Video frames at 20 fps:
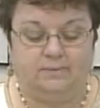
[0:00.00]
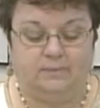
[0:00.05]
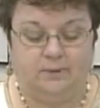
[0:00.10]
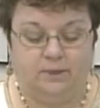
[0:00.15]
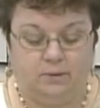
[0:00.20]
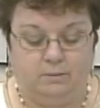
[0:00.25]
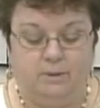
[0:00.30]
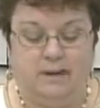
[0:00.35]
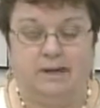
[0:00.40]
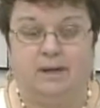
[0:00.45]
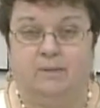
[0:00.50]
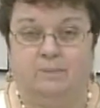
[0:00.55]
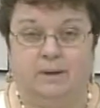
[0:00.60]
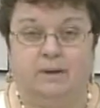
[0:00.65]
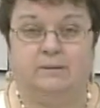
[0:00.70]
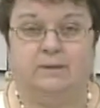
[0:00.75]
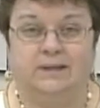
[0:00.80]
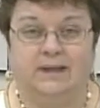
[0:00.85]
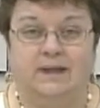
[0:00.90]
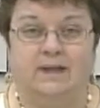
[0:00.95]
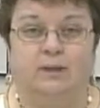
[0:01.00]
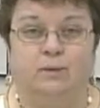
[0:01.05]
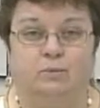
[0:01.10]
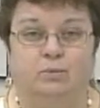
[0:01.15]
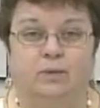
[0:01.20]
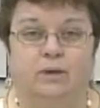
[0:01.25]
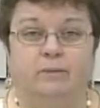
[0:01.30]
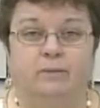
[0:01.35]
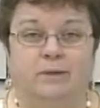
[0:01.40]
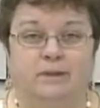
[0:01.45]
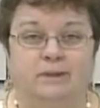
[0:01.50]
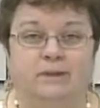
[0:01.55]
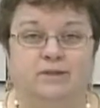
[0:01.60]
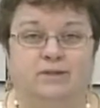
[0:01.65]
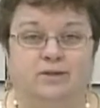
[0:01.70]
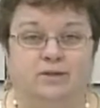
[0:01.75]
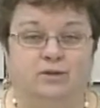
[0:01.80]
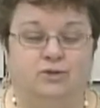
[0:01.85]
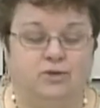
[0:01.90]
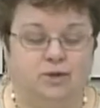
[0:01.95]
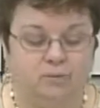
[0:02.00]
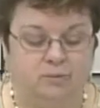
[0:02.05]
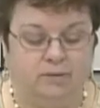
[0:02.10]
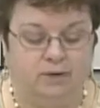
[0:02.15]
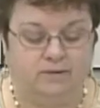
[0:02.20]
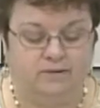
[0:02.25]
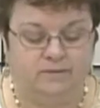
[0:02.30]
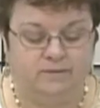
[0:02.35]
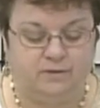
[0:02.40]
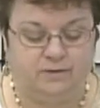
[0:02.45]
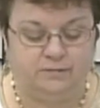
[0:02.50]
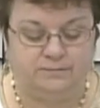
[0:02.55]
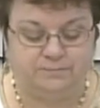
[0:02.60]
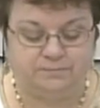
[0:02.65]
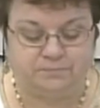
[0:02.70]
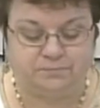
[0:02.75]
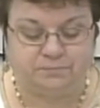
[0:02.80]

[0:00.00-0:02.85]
you may not be able to get an appointment because they're usually pretty full.